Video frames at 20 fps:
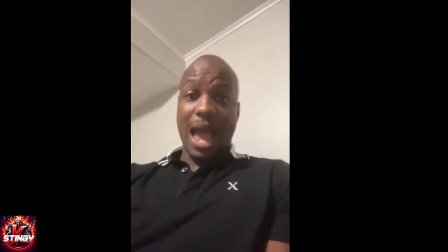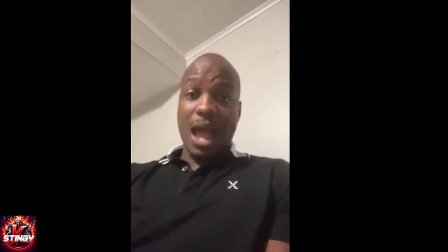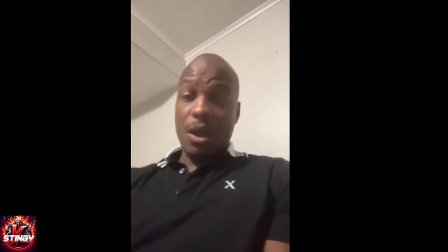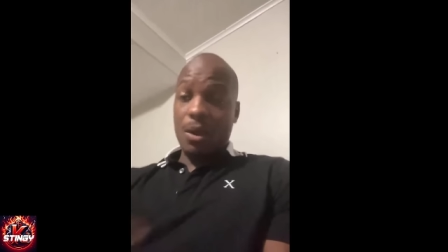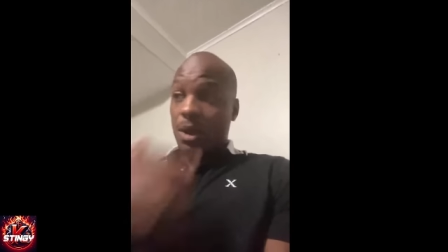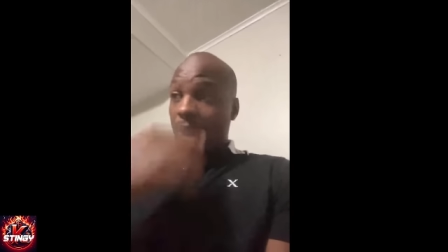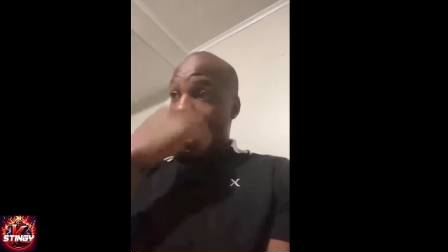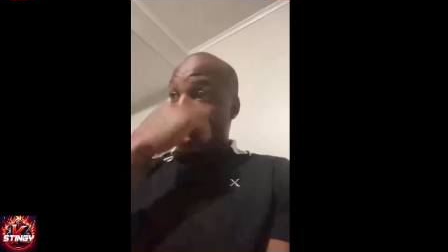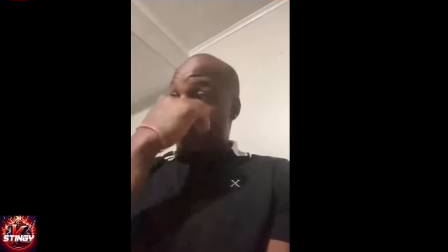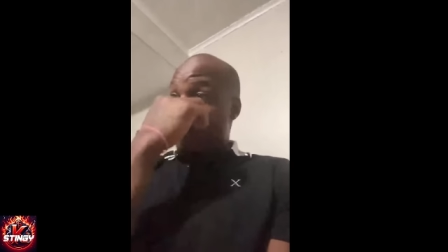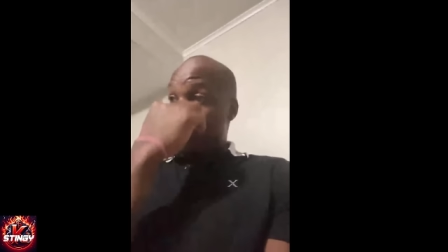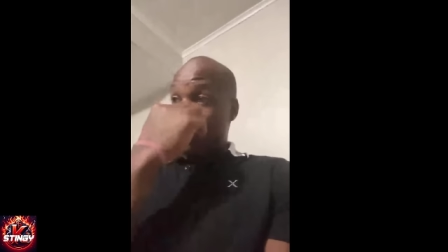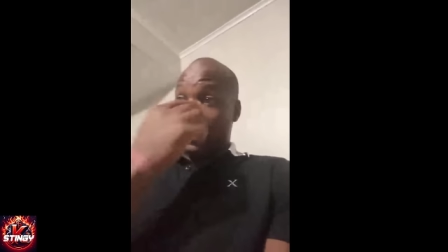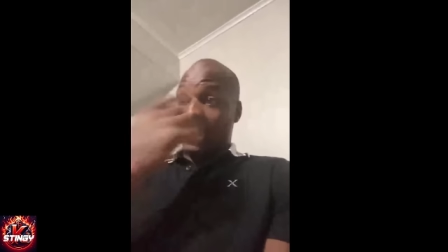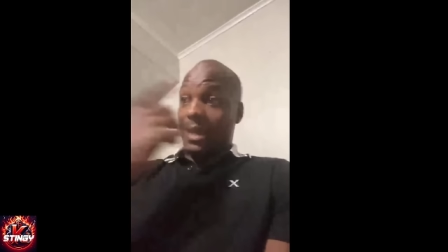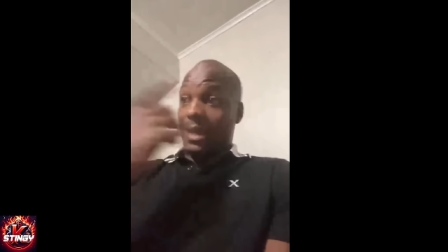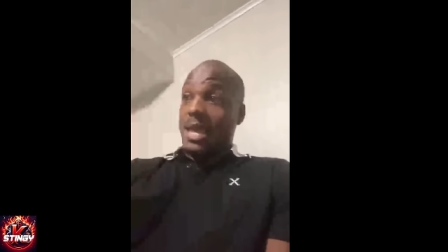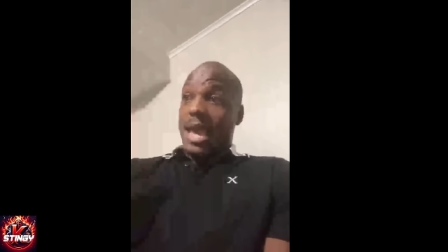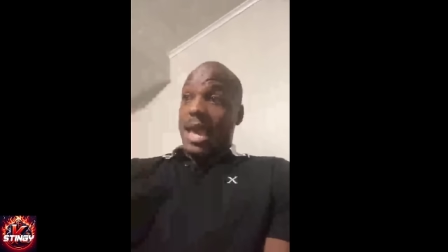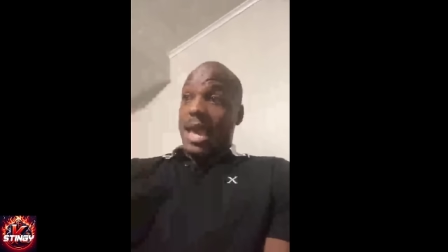I, I
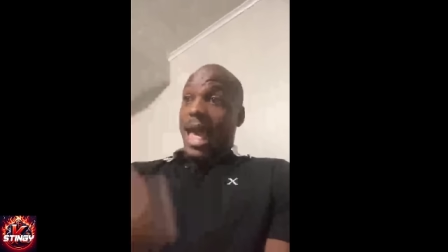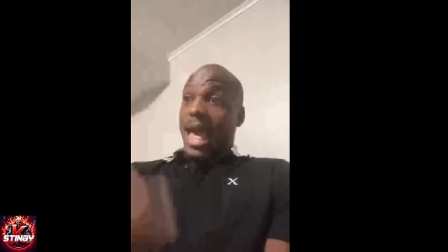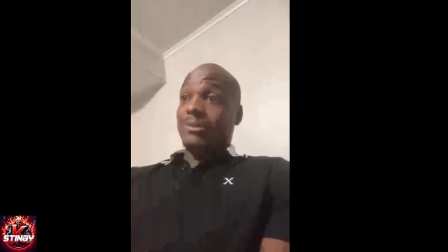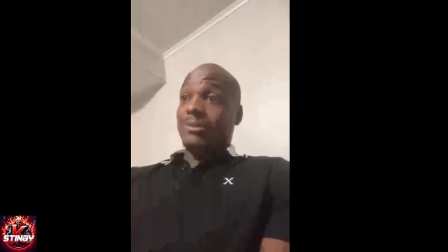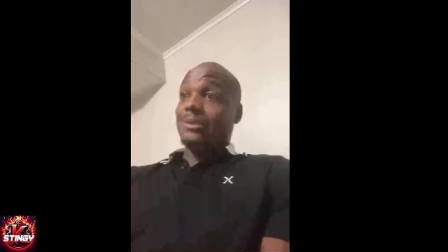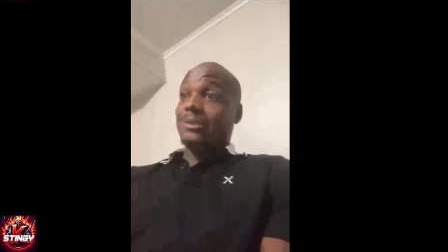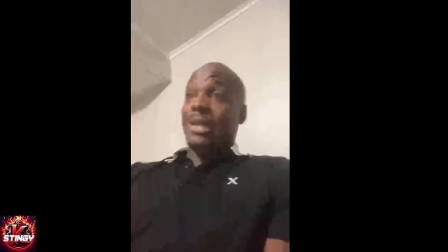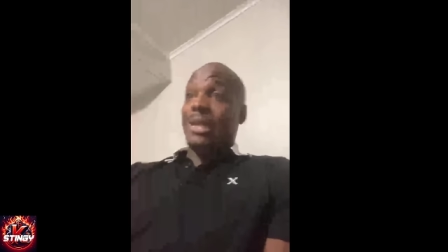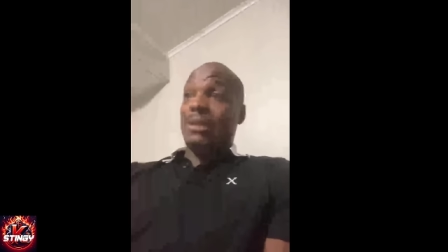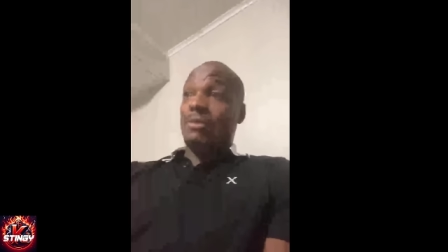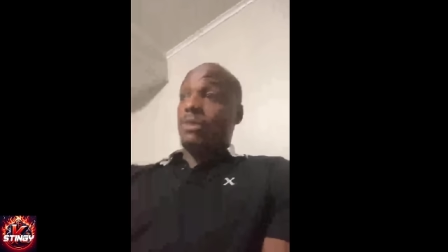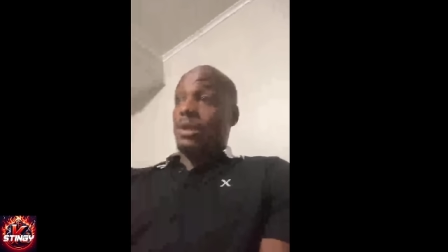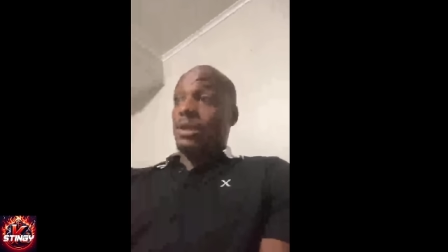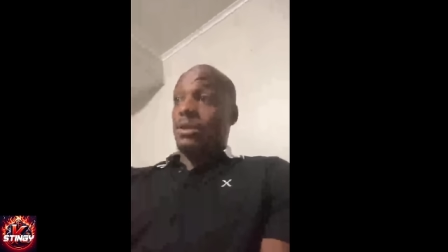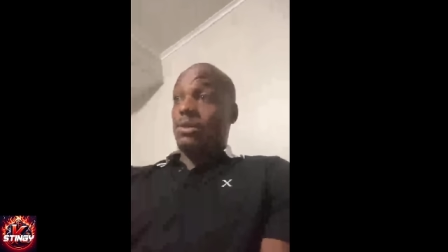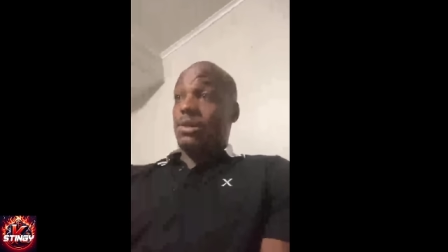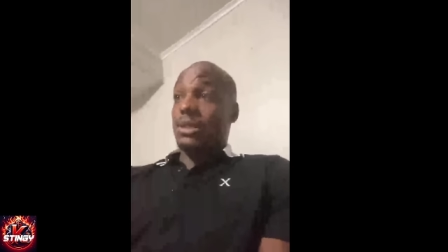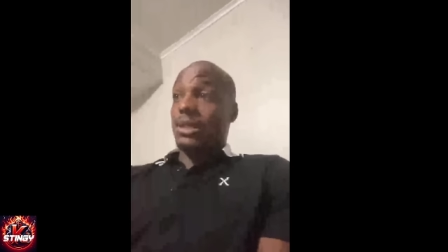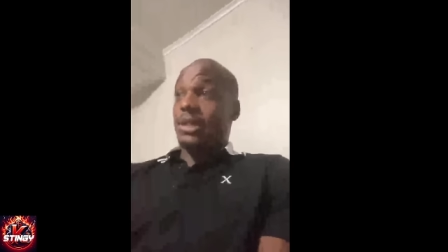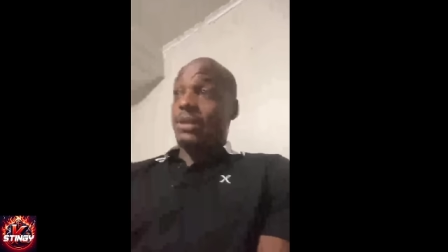would I was like,
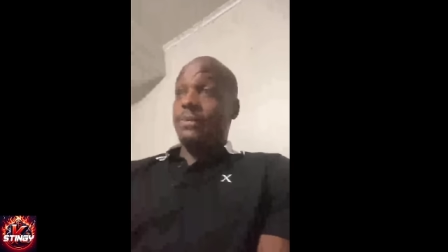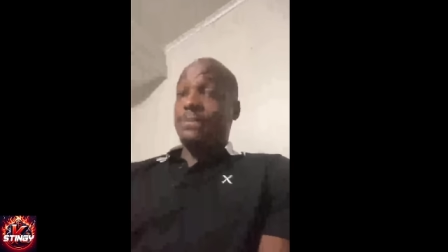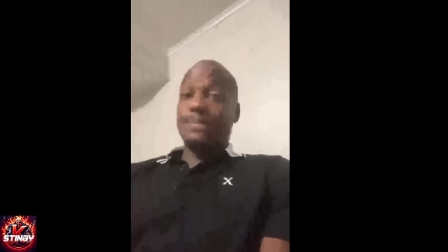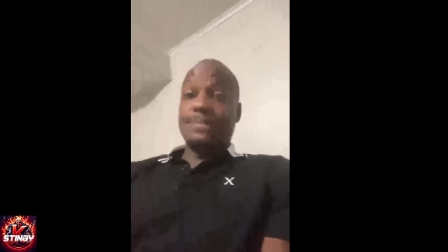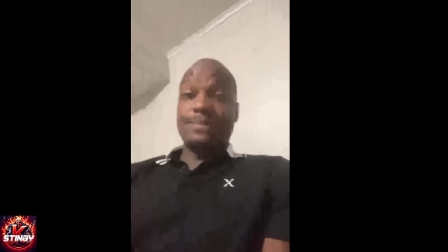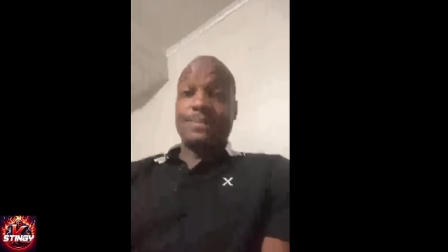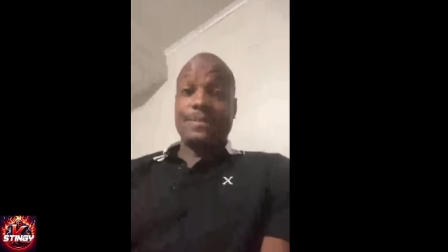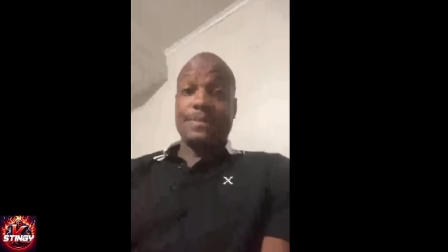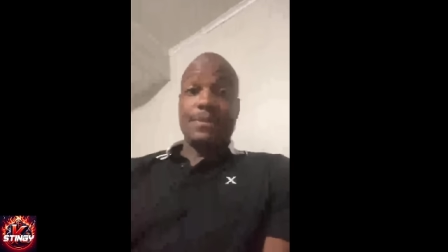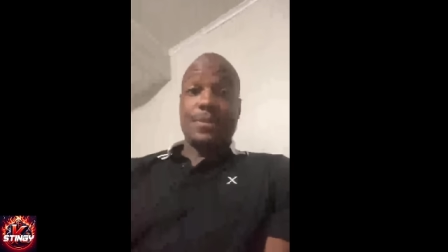well, okay.